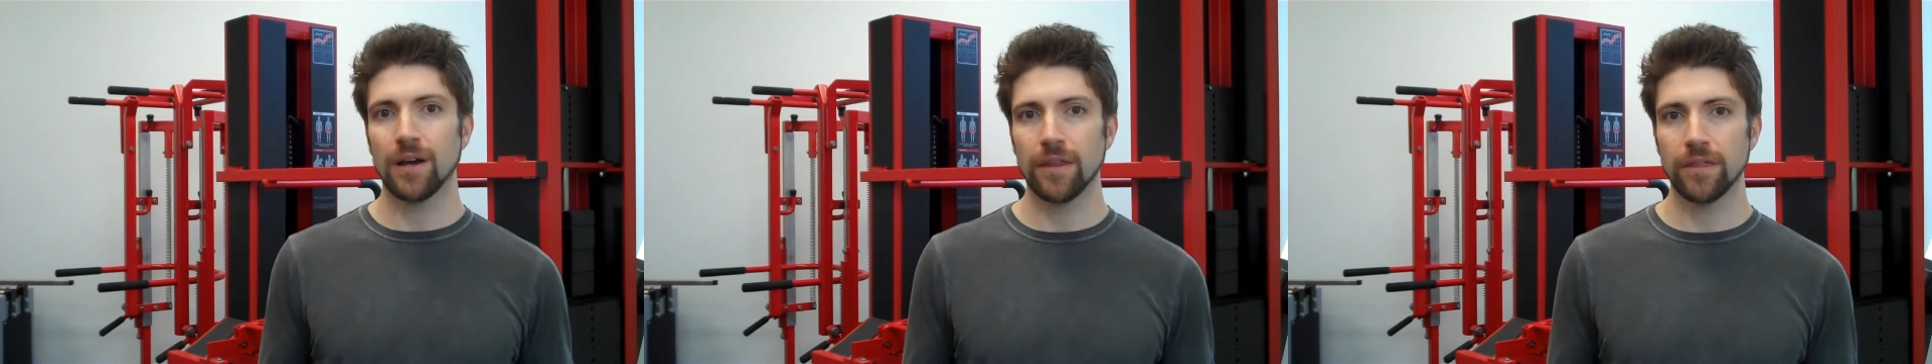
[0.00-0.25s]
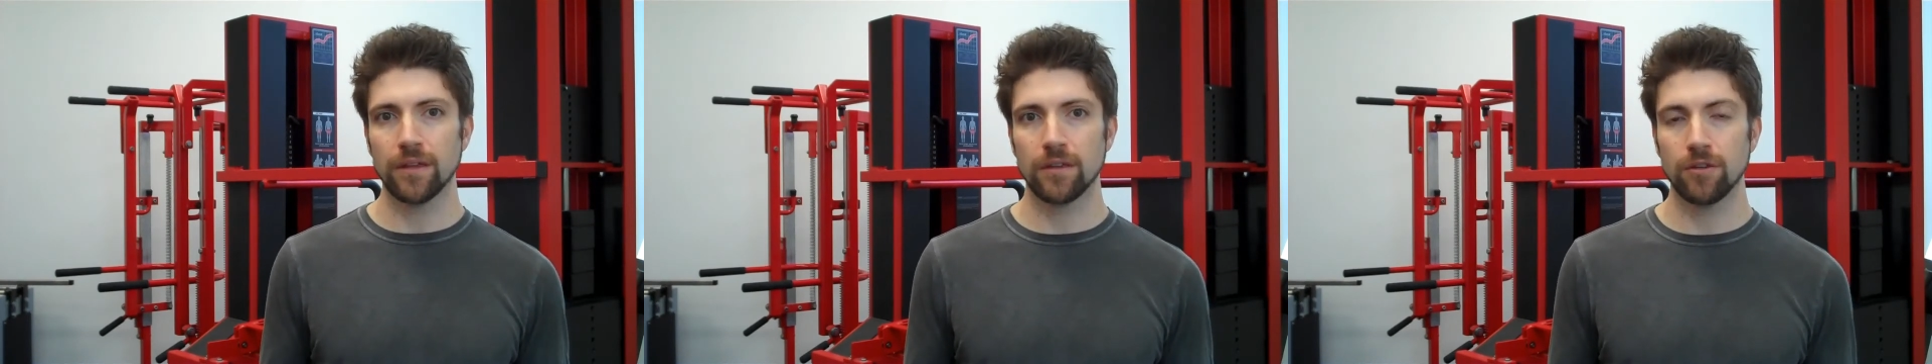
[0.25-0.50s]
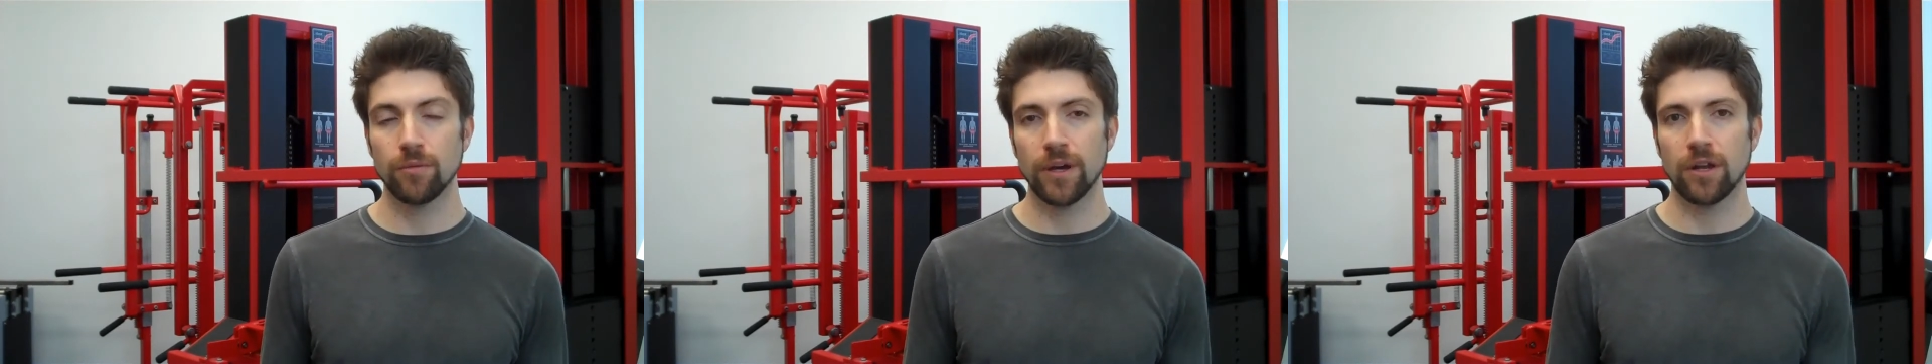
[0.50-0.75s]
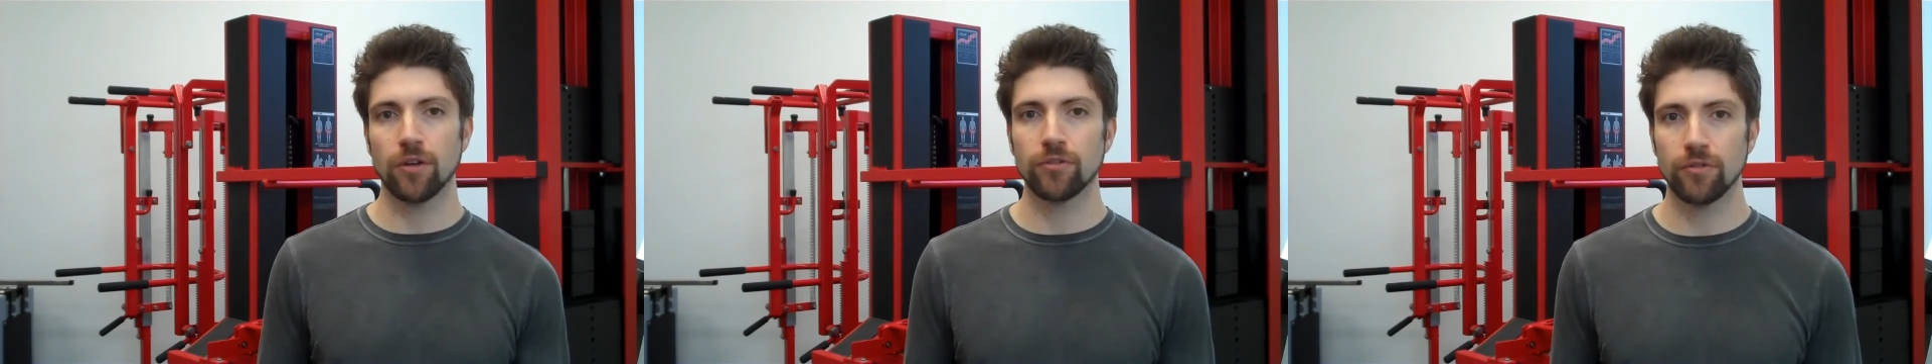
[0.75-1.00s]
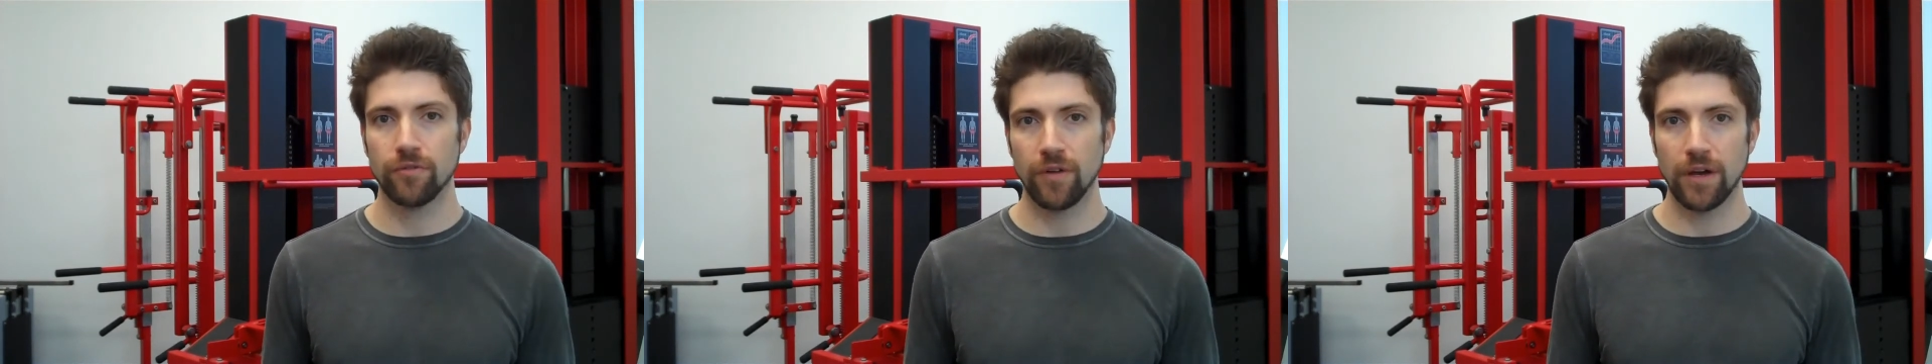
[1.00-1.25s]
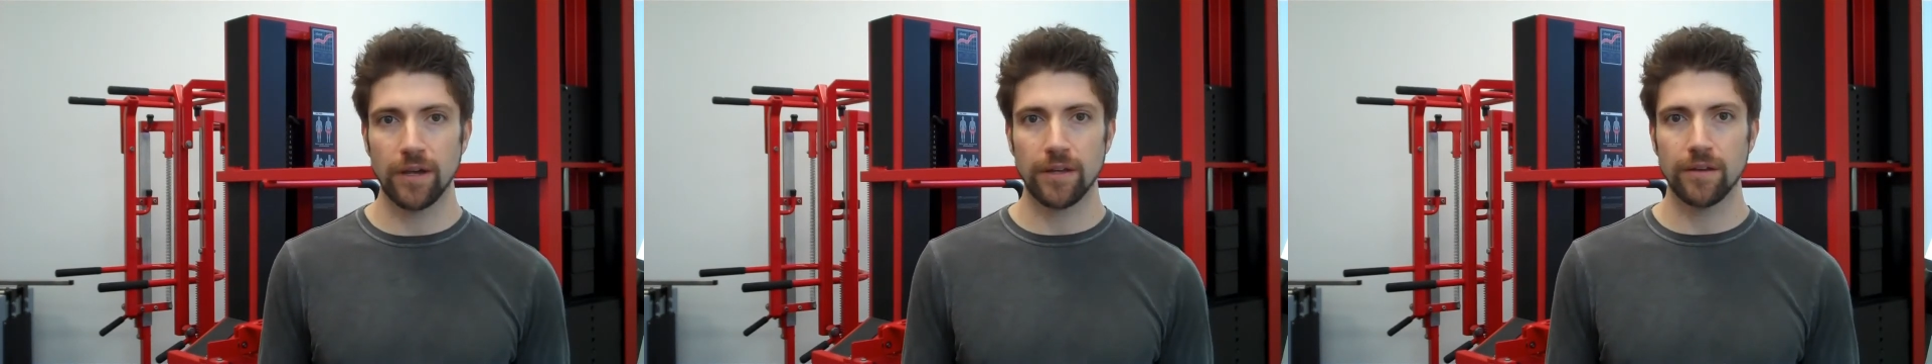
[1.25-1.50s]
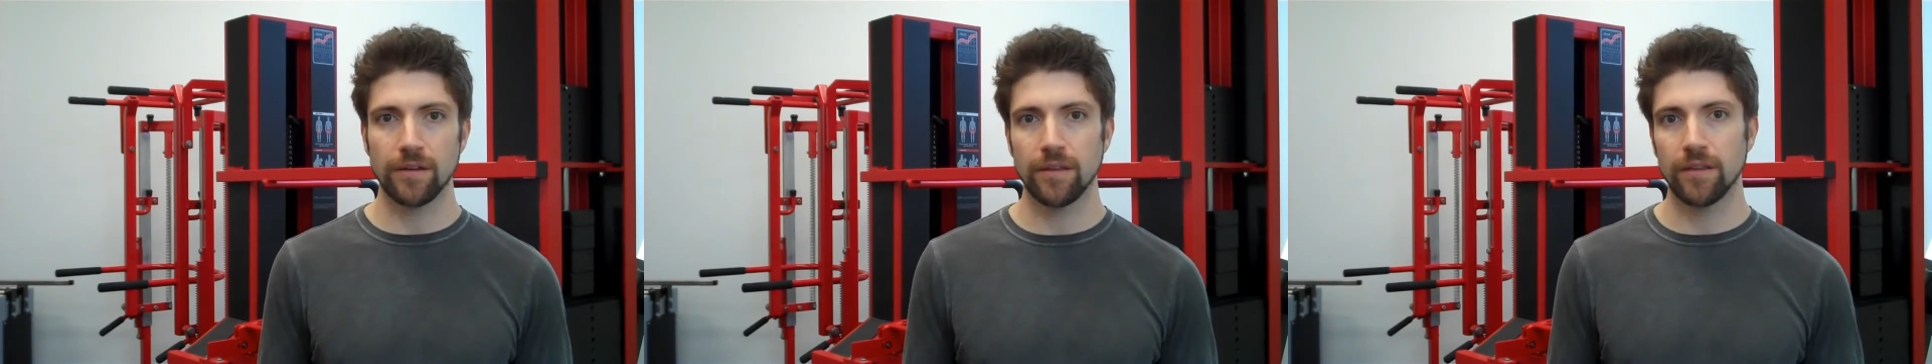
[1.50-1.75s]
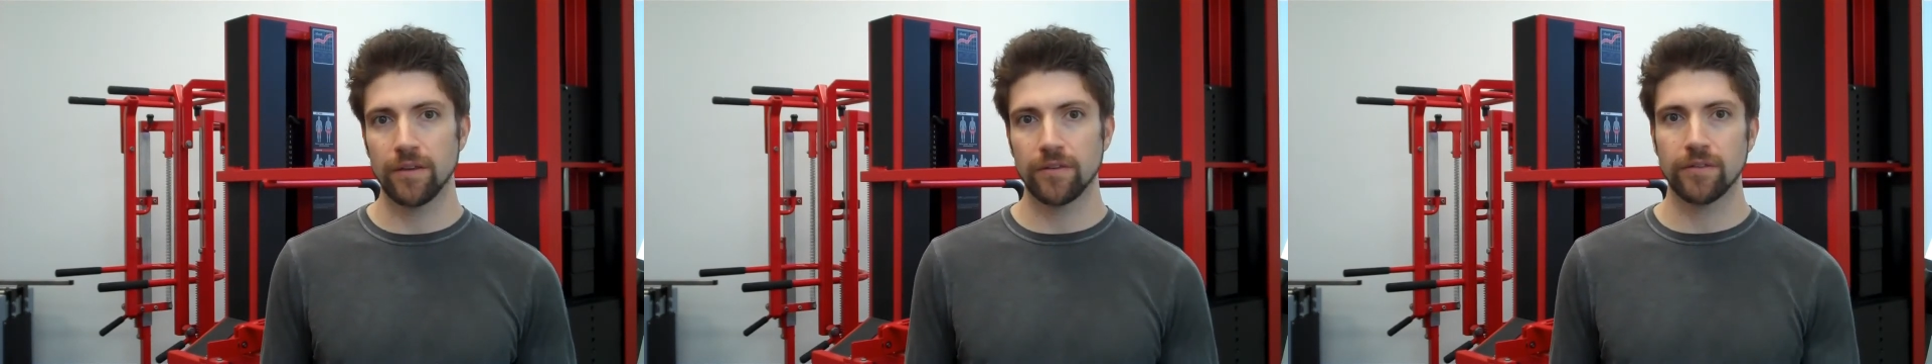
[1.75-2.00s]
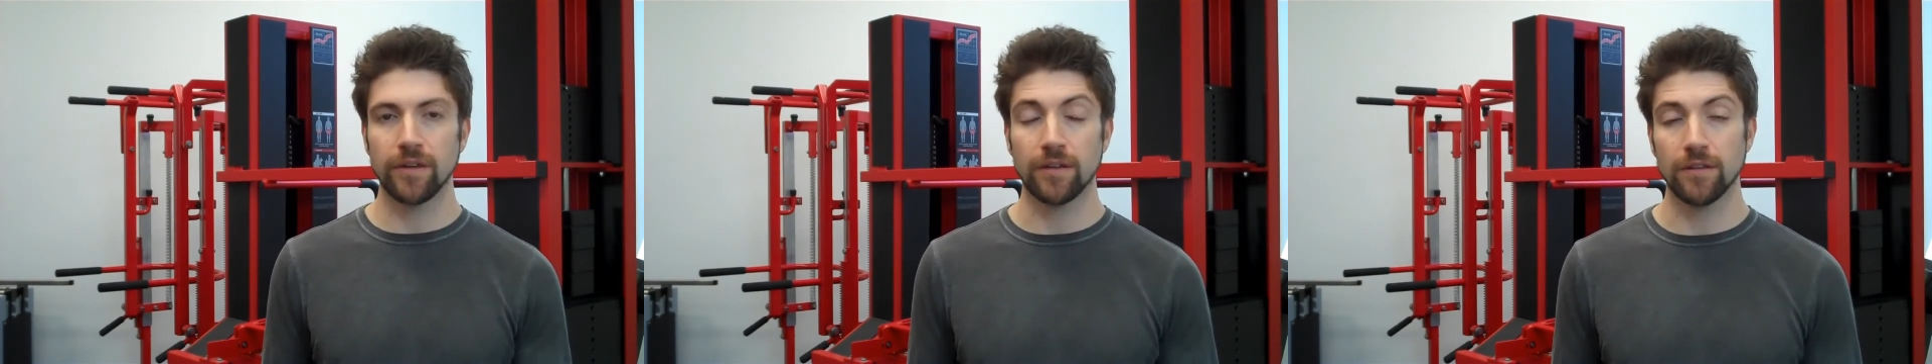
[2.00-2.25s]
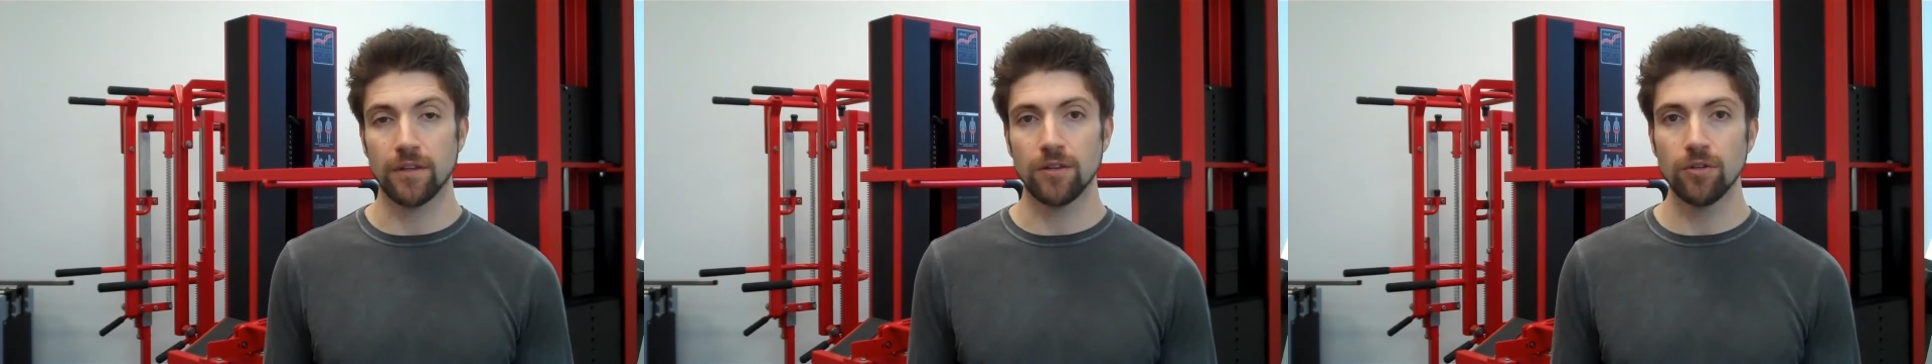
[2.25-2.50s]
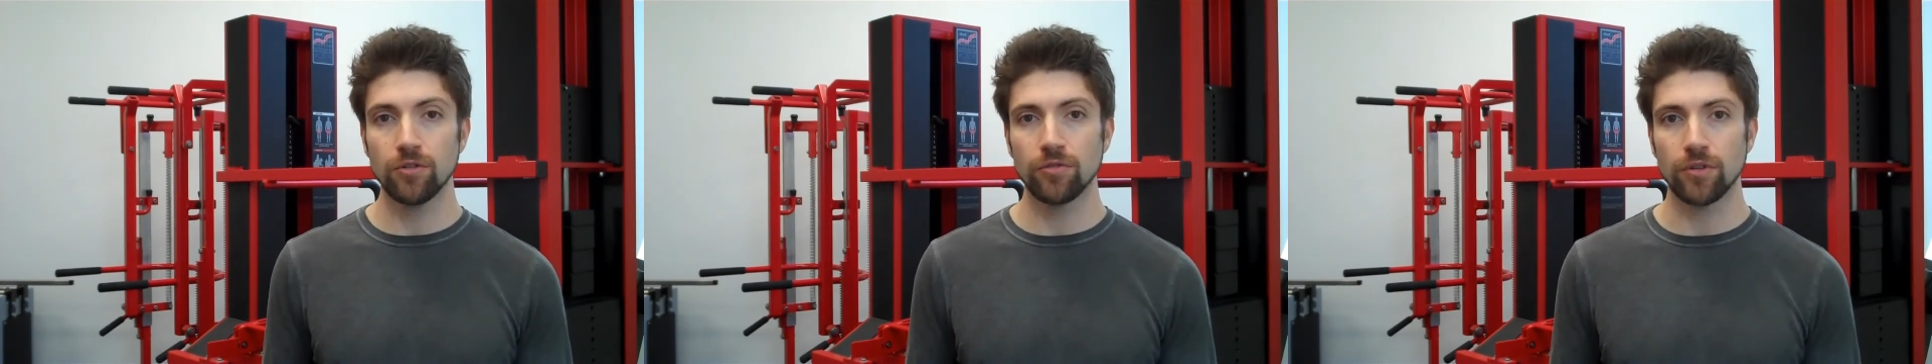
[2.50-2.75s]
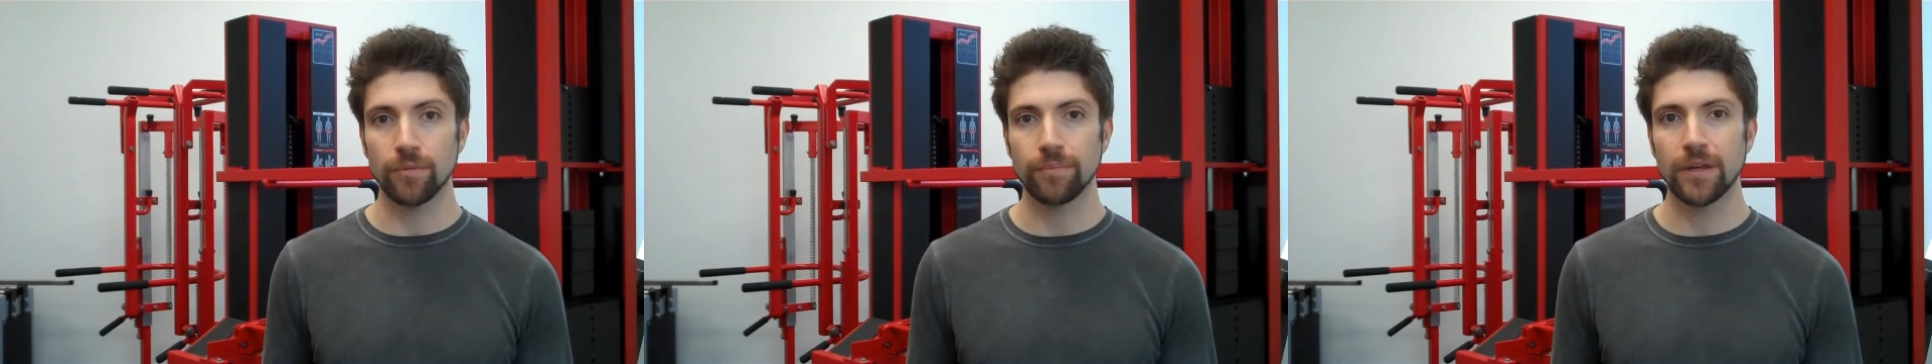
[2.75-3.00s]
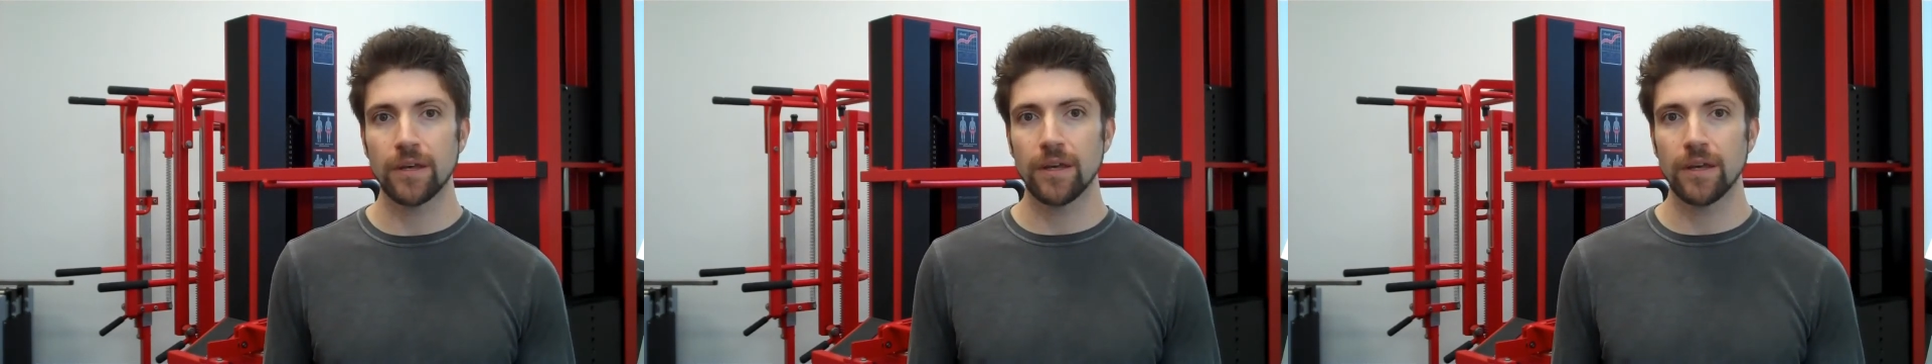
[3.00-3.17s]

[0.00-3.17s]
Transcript: I think you might also find this technique useful.